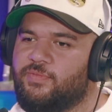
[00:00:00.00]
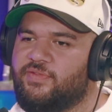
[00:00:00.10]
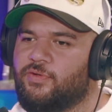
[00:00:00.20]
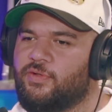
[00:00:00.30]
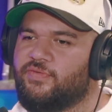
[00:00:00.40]

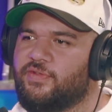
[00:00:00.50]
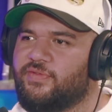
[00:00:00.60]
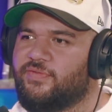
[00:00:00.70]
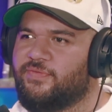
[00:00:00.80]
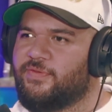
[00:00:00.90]
forward for
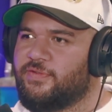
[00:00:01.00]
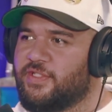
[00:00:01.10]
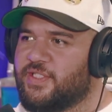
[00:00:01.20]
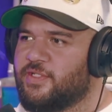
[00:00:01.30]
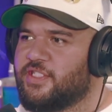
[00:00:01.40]
the
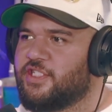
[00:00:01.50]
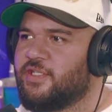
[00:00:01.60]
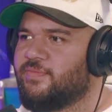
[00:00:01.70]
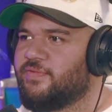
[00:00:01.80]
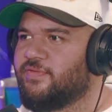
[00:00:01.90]

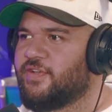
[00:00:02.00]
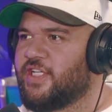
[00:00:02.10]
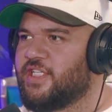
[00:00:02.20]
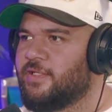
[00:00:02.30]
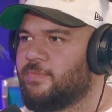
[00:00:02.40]
sponsorship for the fight
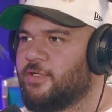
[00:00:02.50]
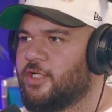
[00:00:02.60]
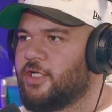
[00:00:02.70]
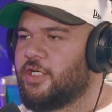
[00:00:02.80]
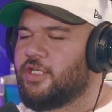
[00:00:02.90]
team,
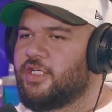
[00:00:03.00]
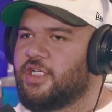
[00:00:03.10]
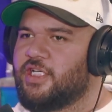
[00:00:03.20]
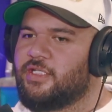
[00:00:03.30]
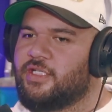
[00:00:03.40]

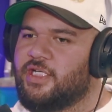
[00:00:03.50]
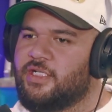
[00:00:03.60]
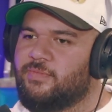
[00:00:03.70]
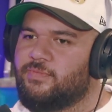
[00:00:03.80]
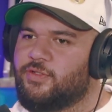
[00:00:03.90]

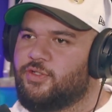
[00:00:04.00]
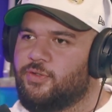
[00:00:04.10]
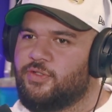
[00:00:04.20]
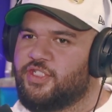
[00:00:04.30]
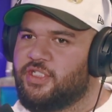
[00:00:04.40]
and
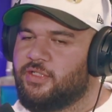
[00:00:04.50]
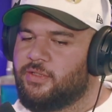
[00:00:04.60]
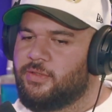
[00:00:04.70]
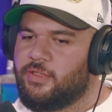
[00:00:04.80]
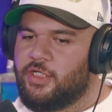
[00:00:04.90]
George
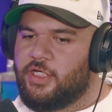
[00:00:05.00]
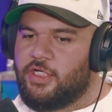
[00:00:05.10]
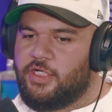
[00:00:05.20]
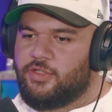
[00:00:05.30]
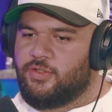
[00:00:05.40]
and
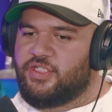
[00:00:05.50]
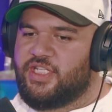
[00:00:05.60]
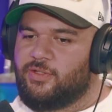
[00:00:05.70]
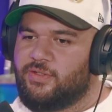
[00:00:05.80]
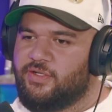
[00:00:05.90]

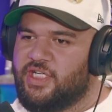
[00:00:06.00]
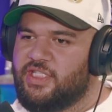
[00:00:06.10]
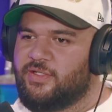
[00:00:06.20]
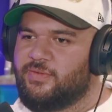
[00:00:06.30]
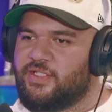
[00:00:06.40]
that all agreed
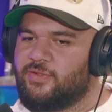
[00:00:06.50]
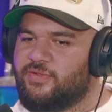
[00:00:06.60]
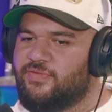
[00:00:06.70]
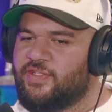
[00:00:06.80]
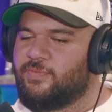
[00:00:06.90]
that it was a good
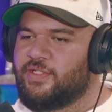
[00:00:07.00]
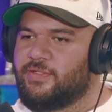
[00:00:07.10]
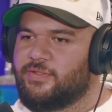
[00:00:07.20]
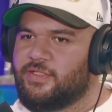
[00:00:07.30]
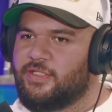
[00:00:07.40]
fit
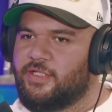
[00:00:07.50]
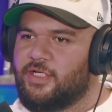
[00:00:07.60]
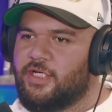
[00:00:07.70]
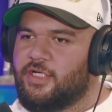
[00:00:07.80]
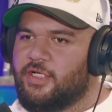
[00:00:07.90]
because,
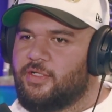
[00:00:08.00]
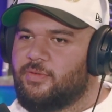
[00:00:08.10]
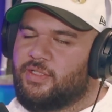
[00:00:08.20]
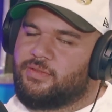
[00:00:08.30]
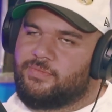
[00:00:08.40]
well,